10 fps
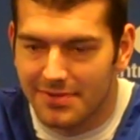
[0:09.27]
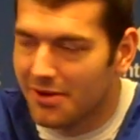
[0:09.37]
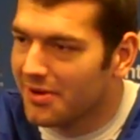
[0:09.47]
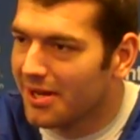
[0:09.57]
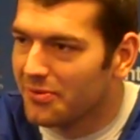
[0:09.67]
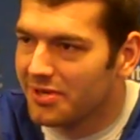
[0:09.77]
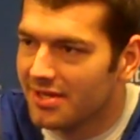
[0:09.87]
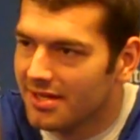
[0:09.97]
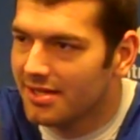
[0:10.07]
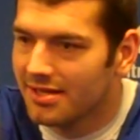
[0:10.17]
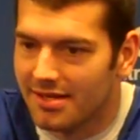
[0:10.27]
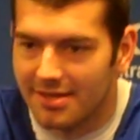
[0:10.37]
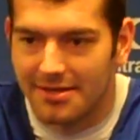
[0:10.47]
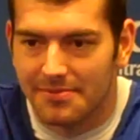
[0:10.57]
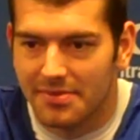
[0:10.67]
No, not really.
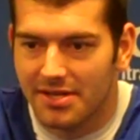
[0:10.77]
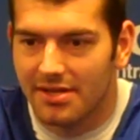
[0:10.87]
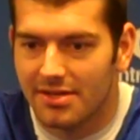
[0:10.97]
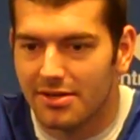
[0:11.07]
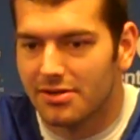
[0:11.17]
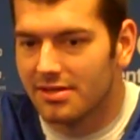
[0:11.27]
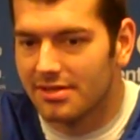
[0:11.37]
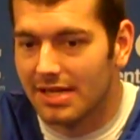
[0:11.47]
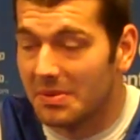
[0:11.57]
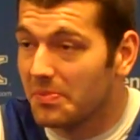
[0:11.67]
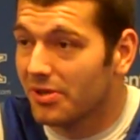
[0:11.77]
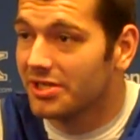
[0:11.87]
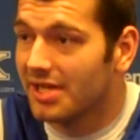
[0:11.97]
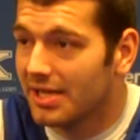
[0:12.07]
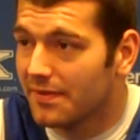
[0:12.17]
But you know, I'm
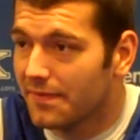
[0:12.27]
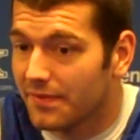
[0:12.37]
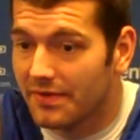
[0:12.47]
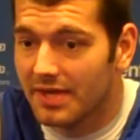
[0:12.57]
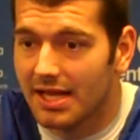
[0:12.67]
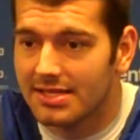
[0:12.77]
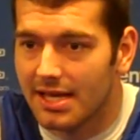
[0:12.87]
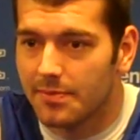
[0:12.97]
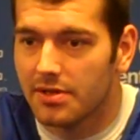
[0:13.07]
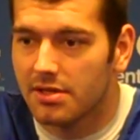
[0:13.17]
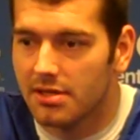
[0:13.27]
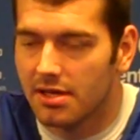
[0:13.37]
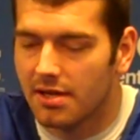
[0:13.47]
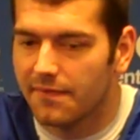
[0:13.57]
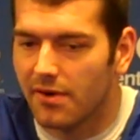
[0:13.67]
appreciative for everything that's happened
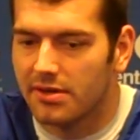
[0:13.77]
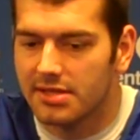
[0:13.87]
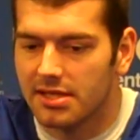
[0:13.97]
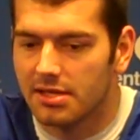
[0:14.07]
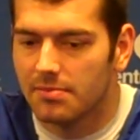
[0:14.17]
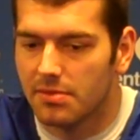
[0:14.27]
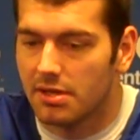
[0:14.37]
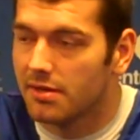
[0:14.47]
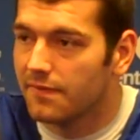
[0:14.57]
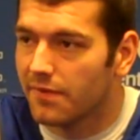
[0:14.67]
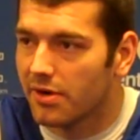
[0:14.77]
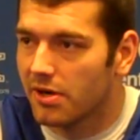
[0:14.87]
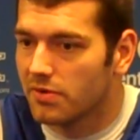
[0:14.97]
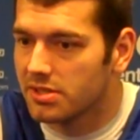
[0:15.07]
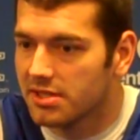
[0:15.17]
for our team and for our
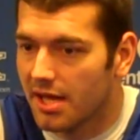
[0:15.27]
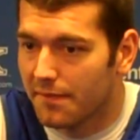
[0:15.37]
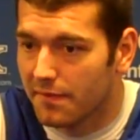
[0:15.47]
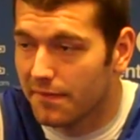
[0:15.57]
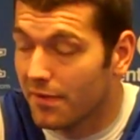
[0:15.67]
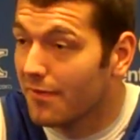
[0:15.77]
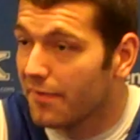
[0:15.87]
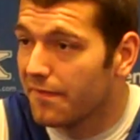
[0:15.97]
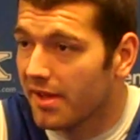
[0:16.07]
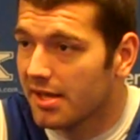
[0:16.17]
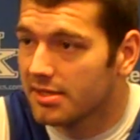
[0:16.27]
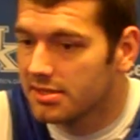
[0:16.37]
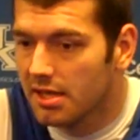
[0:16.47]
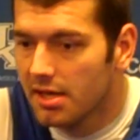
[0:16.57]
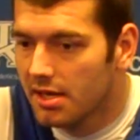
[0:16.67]
coaching staff and for all our
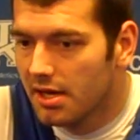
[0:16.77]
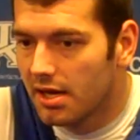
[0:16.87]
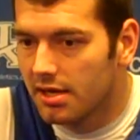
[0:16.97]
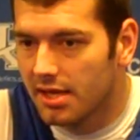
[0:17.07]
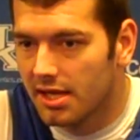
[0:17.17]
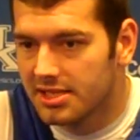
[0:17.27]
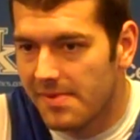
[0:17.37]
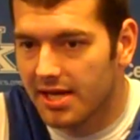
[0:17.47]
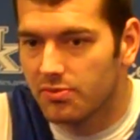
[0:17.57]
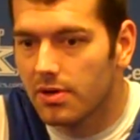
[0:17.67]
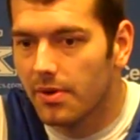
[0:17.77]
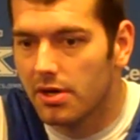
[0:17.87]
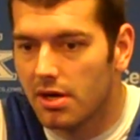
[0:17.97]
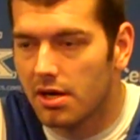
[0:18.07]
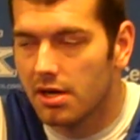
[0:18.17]
fans to get us back to where
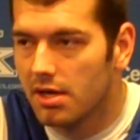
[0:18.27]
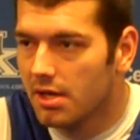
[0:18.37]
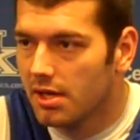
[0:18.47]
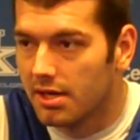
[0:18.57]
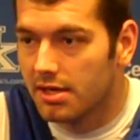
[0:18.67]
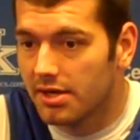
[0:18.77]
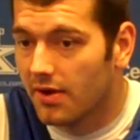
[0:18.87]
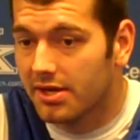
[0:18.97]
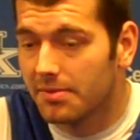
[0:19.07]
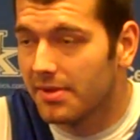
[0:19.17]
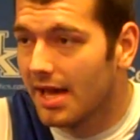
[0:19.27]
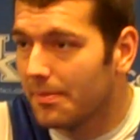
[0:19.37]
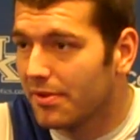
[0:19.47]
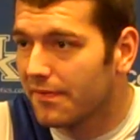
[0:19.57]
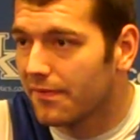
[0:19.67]
we are. And you know, I couldn't be
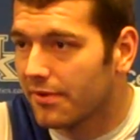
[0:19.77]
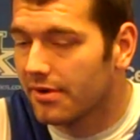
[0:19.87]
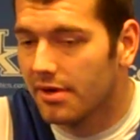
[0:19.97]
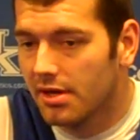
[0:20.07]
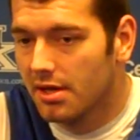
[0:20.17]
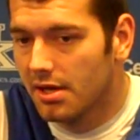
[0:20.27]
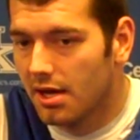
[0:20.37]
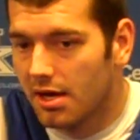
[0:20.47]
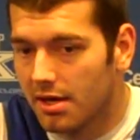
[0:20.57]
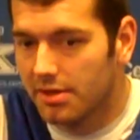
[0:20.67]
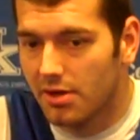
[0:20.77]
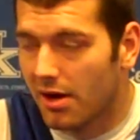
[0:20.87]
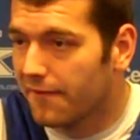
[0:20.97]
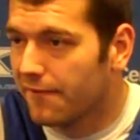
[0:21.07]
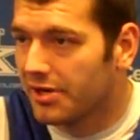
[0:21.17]
happier for you know,
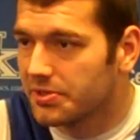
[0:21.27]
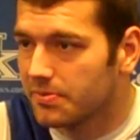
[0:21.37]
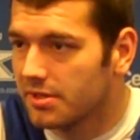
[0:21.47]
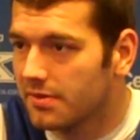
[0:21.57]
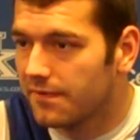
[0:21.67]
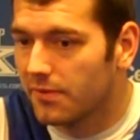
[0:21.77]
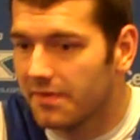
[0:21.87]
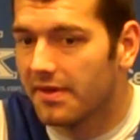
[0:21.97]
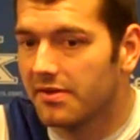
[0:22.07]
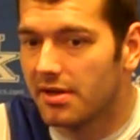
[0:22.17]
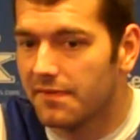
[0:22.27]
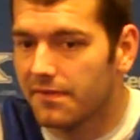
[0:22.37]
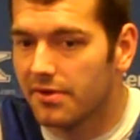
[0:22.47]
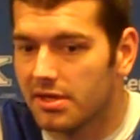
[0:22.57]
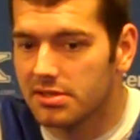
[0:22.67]
our freshmen for what they've done
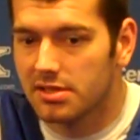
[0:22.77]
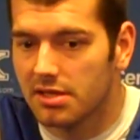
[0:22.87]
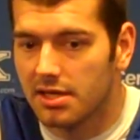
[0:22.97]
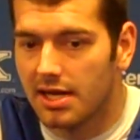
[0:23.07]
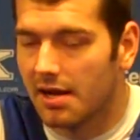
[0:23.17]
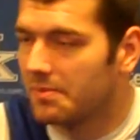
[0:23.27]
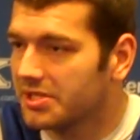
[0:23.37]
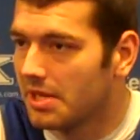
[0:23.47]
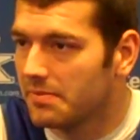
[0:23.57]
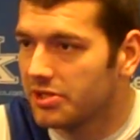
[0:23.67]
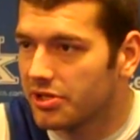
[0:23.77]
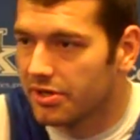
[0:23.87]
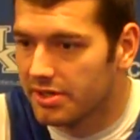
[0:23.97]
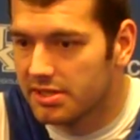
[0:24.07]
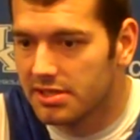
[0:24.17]
for us and how much they
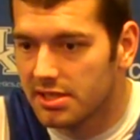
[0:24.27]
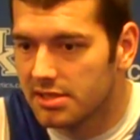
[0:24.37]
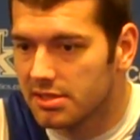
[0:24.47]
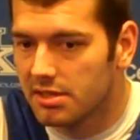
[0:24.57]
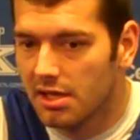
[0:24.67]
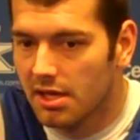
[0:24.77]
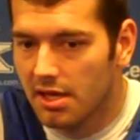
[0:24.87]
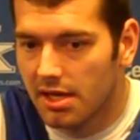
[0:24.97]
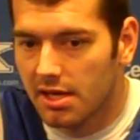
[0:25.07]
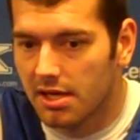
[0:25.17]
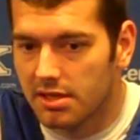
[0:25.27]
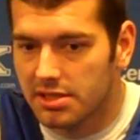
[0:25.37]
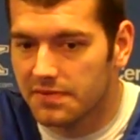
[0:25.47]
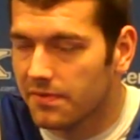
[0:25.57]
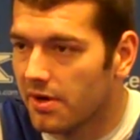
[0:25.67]
matured this season, and
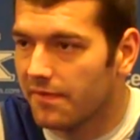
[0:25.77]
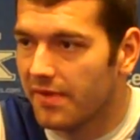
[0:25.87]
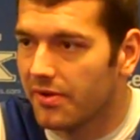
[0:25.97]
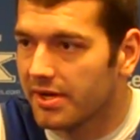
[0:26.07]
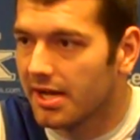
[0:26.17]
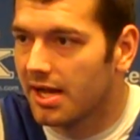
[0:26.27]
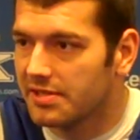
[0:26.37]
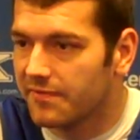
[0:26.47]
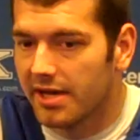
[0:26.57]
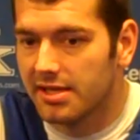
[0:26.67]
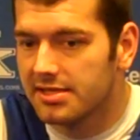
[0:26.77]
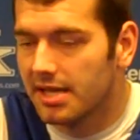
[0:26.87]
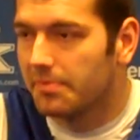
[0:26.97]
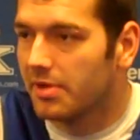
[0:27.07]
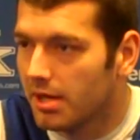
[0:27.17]
just for our veteran guys finally
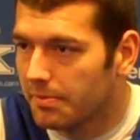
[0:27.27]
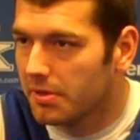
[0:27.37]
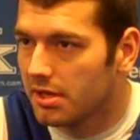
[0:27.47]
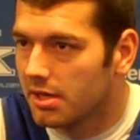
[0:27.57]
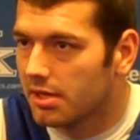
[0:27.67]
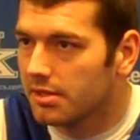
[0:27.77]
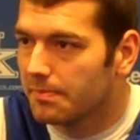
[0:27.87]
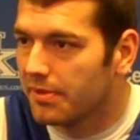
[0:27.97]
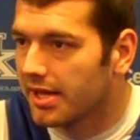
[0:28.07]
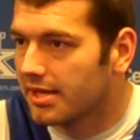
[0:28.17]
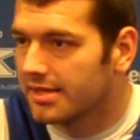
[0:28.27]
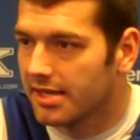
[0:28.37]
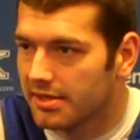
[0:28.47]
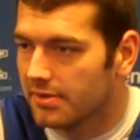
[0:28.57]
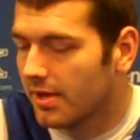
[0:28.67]
stepping up and playing
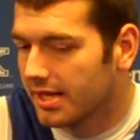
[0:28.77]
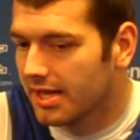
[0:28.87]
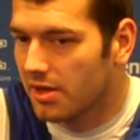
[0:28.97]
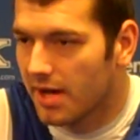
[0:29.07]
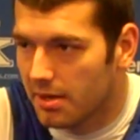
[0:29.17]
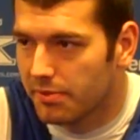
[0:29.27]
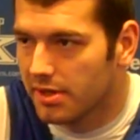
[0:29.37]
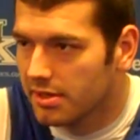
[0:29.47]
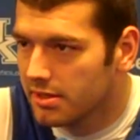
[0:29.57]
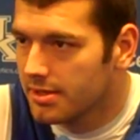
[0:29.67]
like they know how to play.